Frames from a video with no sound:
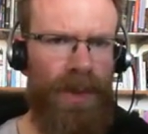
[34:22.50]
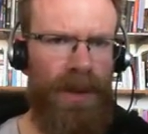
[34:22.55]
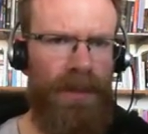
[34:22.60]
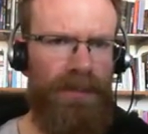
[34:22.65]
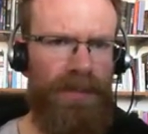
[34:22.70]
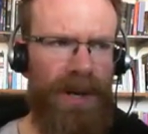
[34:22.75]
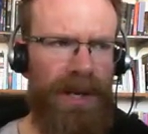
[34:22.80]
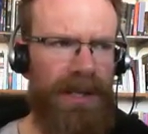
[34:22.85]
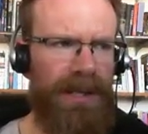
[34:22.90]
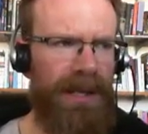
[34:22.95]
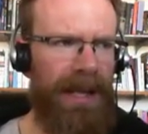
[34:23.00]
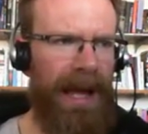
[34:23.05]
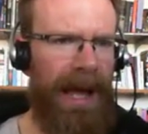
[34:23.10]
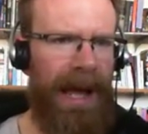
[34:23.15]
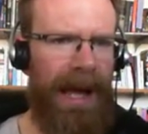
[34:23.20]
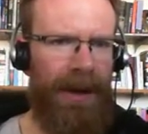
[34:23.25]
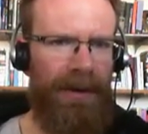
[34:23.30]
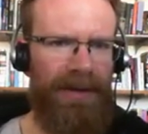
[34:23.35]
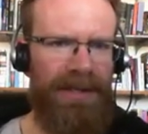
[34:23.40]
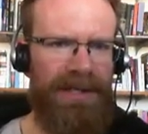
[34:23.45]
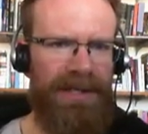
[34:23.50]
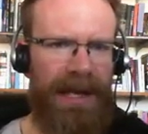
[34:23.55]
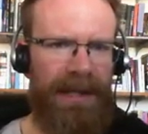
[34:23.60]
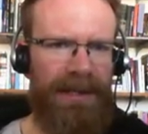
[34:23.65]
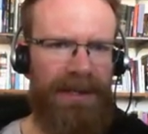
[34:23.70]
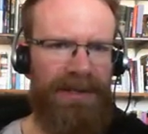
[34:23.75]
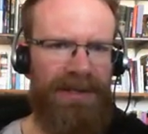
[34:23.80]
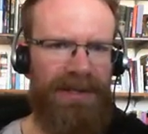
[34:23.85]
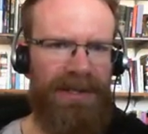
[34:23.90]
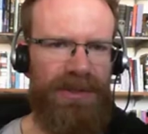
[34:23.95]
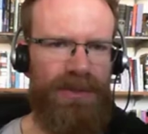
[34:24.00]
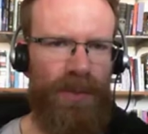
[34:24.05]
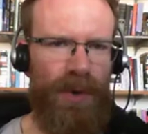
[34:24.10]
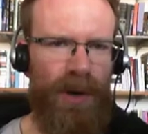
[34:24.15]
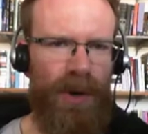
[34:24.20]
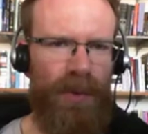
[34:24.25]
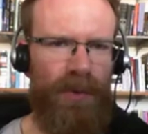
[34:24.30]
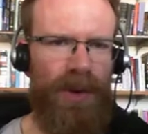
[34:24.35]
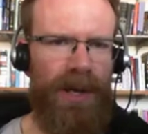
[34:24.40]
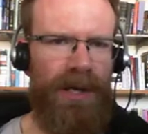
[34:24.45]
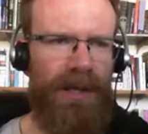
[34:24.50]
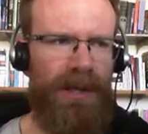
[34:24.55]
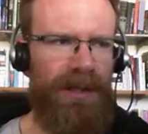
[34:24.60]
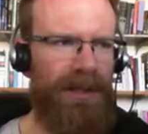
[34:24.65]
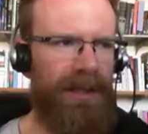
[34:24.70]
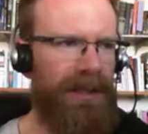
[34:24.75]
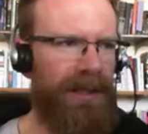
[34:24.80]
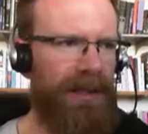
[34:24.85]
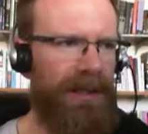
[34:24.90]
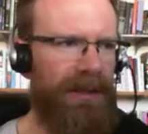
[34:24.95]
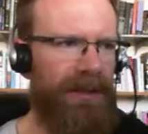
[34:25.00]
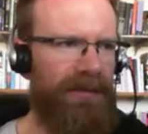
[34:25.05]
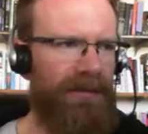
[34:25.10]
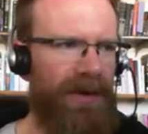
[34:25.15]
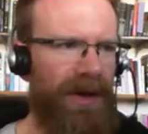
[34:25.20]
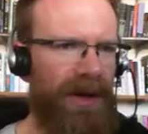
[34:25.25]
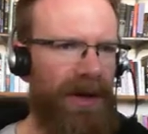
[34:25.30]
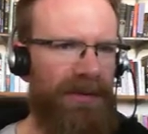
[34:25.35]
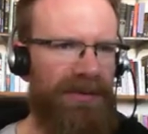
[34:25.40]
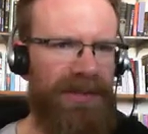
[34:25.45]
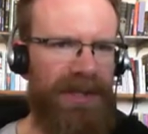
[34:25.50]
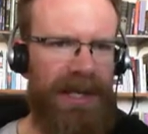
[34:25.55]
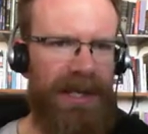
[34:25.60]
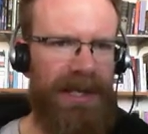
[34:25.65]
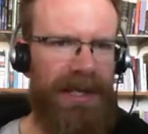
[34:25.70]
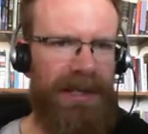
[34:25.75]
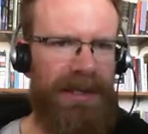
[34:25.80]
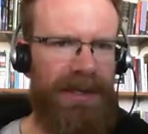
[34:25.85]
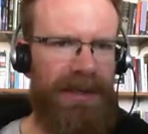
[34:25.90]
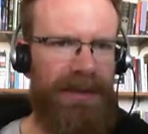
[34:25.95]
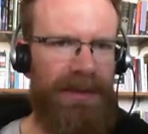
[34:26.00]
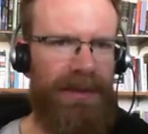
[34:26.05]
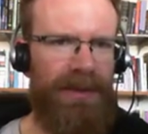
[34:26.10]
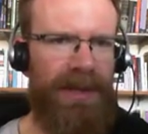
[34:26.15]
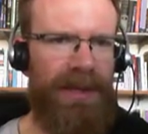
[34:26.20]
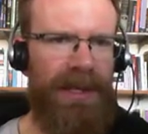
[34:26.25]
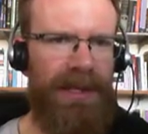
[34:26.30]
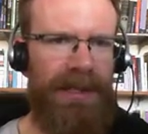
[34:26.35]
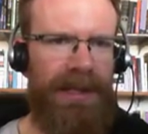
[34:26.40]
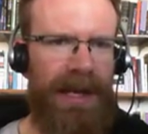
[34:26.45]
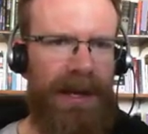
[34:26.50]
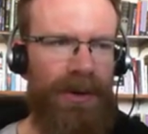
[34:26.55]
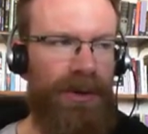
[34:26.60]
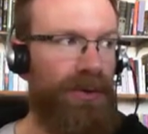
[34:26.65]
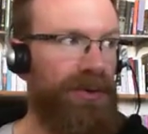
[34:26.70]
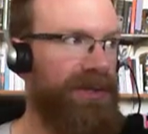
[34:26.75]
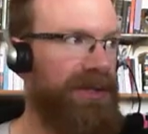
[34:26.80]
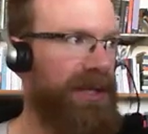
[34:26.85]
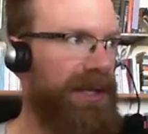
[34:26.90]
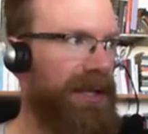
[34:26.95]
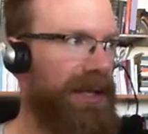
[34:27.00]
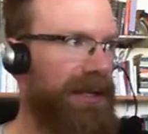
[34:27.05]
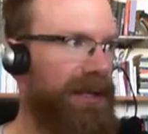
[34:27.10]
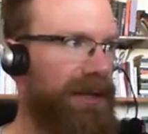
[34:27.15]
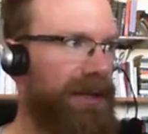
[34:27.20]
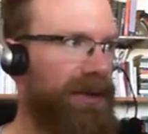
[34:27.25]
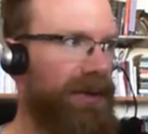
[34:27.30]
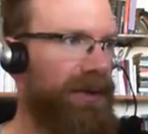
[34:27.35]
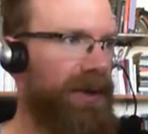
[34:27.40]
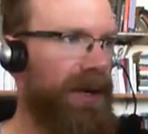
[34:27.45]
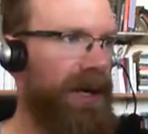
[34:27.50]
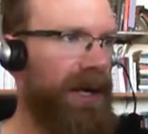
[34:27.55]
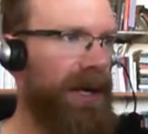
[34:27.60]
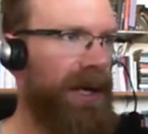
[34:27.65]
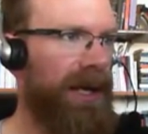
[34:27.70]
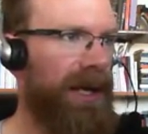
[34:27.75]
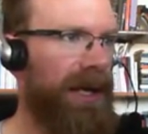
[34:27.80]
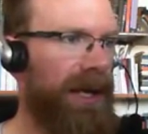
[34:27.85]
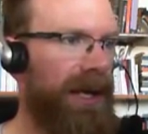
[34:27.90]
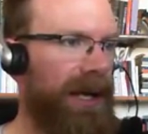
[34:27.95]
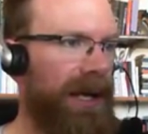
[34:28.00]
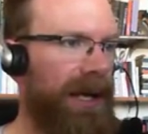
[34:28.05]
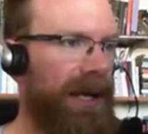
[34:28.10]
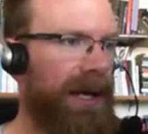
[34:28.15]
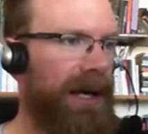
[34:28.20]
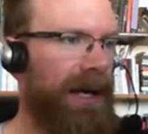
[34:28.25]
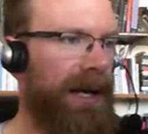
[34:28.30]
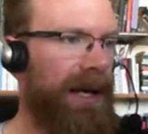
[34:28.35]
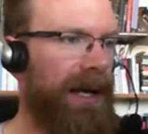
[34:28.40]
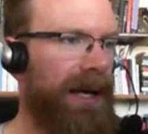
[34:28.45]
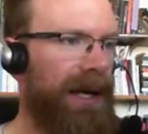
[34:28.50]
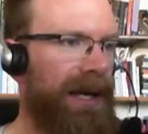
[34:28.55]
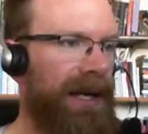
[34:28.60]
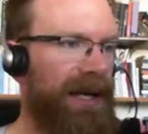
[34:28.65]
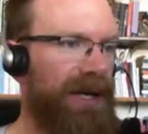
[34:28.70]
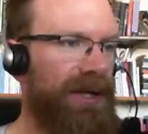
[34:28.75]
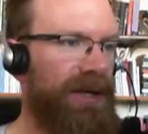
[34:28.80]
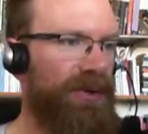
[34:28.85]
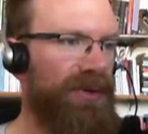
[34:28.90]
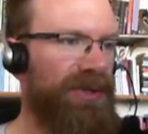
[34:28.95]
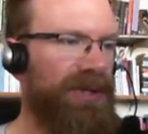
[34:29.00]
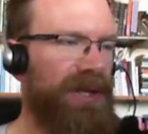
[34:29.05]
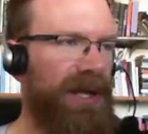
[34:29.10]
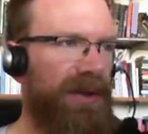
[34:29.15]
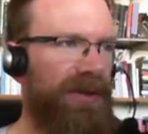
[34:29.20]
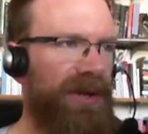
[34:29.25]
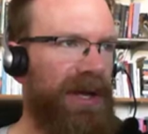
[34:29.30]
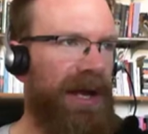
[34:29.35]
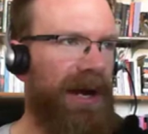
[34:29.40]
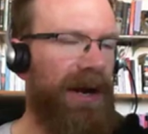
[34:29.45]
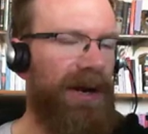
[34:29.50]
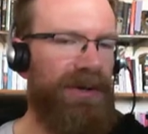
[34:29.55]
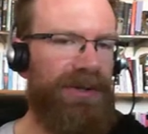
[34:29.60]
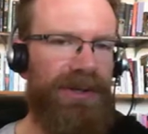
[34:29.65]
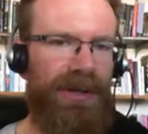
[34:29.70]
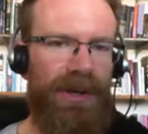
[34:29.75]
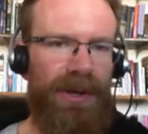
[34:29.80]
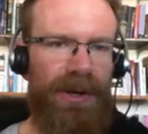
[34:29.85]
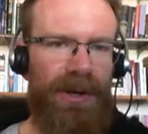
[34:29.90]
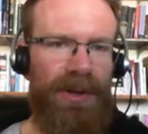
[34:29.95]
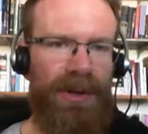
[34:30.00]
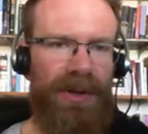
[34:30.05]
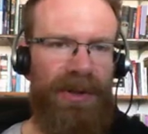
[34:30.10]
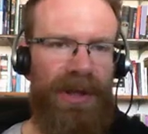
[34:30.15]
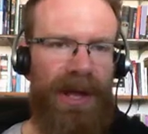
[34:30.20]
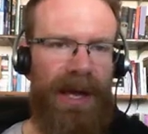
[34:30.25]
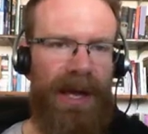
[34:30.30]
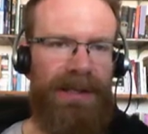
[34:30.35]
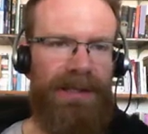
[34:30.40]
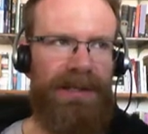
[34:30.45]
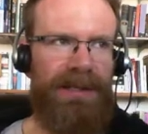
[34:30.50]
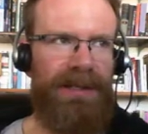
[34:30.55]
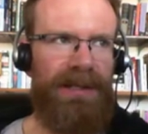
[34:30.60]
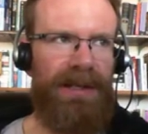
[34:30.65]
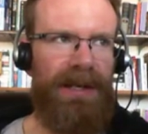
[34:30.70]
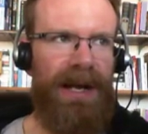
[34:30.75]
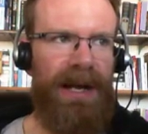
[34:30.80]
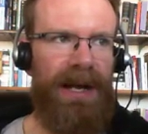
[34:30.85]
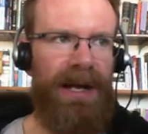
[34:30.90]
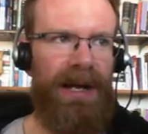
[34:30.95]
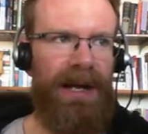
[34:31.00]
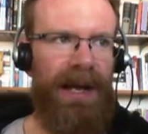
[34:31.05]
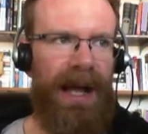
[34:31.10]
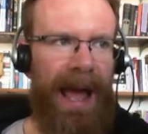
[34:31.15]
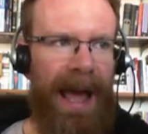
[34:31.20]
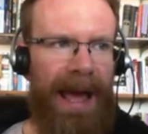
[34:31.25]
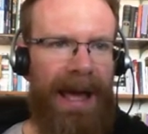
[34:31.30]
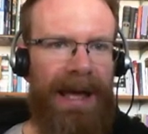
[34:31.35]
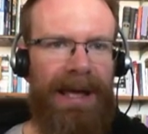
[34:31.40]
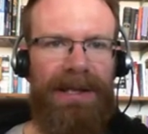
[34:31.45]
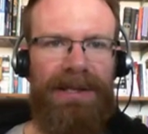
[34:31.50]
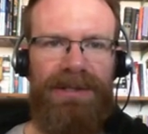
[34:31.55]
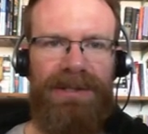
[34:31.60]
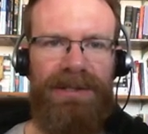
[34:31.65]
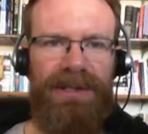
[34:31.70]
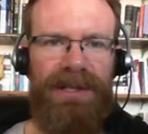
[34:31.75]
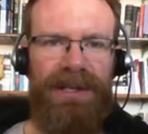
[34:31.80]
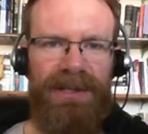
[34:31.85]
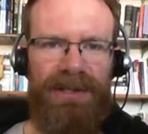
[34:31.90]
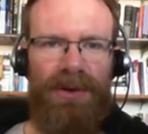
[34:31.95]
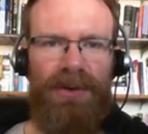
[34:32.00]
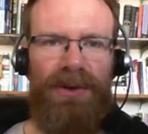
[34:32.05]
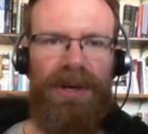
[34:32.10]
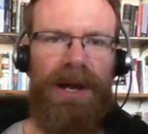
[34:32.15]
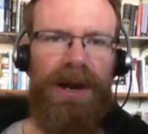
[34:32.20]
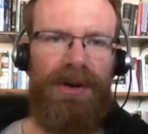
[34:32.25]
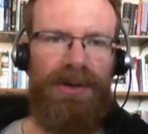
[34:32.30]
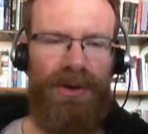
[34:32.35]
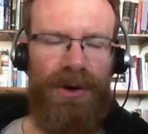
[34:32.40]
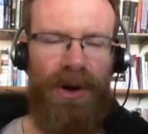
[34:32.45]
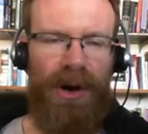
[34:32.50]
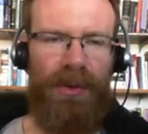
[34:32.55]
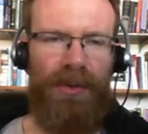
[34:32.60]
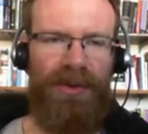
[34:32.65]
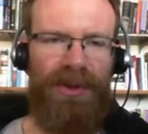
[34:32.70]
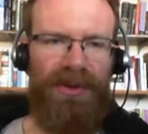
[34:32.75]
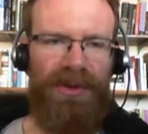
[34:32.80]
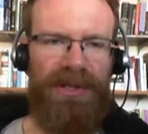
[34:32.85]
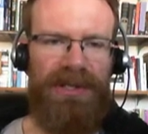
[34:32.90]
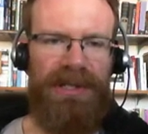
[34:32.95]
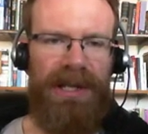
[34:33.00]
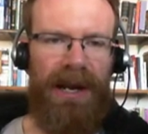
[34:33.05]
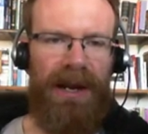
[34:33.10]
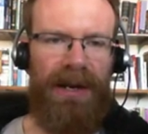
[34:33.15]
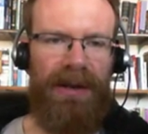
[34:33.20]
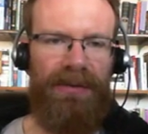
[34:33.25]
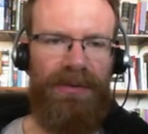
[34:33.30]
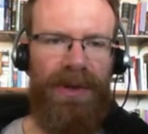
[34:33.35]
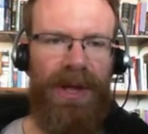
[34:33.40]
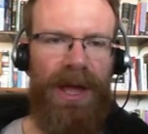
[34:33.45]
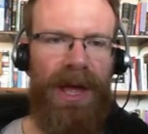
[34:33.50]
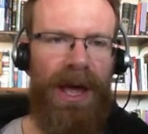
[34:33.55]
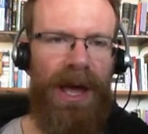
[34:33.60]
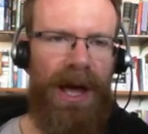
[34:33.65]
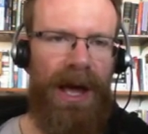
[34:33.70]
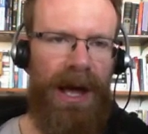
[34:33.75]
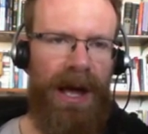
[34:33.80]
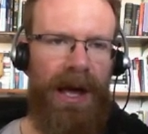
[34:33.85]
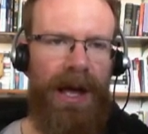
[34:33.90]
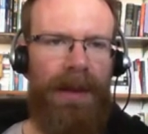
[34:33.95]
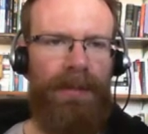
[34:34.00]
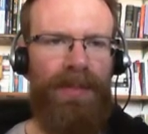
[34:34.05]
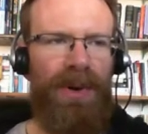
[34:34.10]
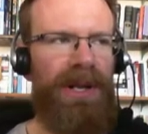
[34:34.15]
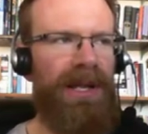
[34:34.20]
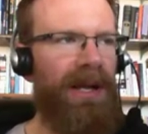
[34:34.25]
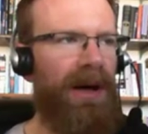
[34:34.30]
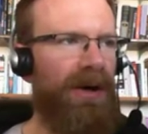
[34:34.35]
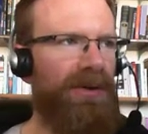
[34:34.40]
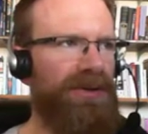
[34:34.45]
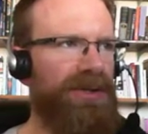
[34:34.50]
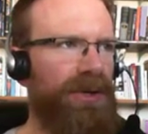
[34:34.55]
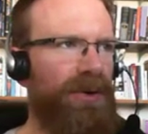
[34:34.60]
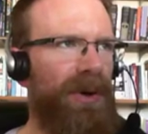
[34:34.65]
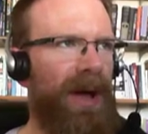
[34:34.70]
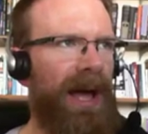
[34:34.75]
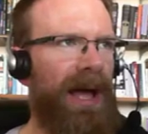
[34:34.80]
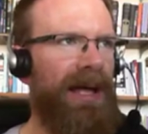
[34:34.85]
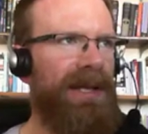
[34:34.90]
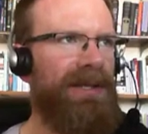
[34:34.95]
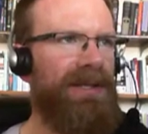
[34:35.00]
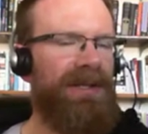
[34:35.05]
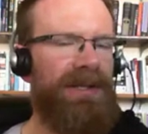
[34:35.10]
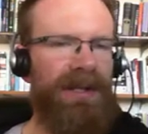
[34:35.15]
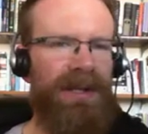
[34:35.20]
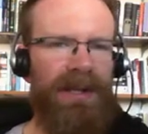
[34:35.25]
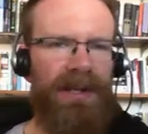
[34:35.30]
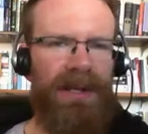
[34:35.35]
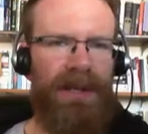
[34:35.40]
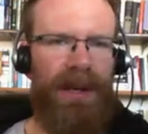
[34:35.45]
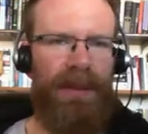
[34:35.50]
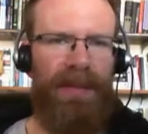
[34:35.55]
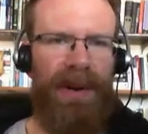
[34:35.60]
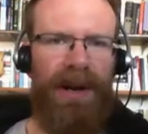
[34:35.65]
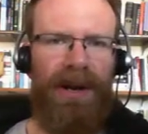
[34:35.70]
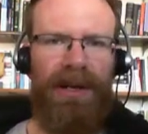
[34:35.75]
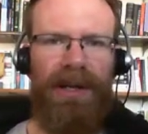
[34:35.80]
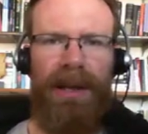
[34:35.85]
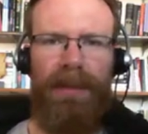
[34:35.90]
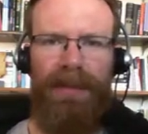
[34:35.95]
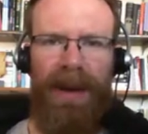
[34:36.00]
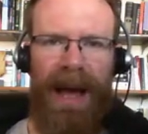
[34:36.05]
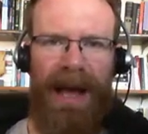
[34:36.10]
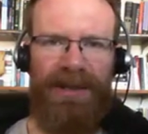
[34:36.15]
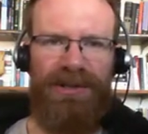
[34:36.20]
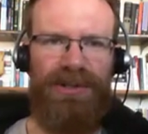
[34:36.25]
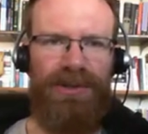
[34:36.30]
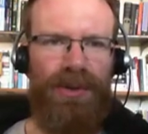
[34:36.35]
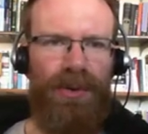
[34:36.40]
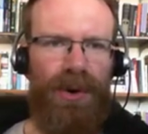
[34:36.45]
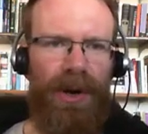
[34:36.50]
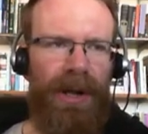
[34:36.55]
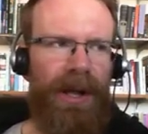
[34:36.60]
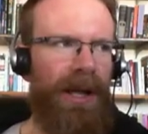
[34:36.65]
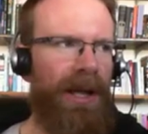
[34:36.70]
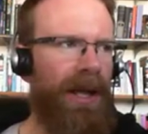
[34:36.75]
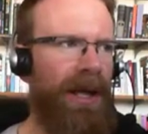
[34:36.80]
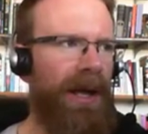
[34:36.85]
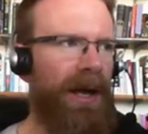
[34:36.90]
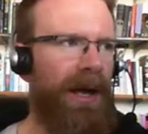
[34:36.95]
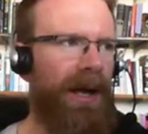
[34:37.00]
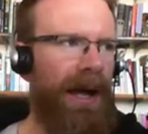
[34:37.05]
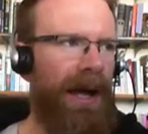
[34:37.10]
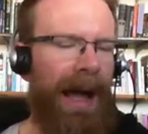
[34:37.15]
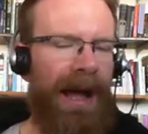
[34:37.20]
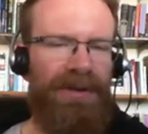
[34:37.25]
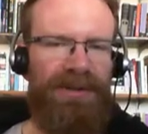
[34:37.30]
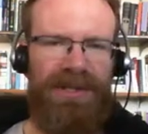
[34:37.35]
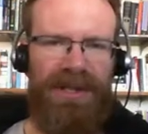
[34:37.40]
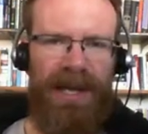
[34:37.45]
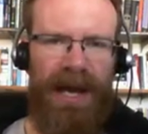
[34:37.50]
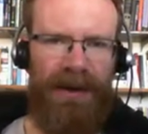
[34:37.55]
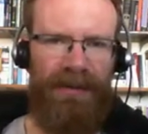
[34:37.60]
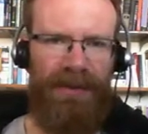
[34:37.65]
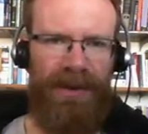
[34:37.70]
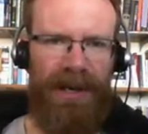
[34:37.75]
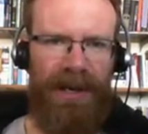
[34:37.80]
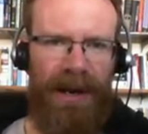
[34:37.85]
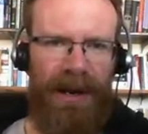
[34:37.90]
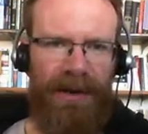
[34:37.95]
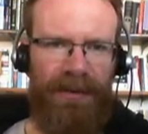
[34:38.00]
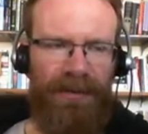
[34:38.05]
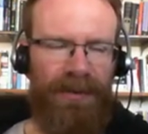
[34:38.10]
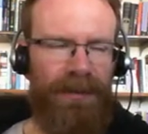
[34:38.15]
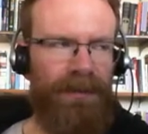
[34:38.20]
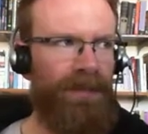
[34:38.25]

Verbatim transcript: but how exactly does this work? Well, it involves Enkidu. Now, who is Enkidu? Uh, is another character that uh, has his own character arc within this narrative, uh, but he also has uh, apparently a backstory uh, outside of the narrative.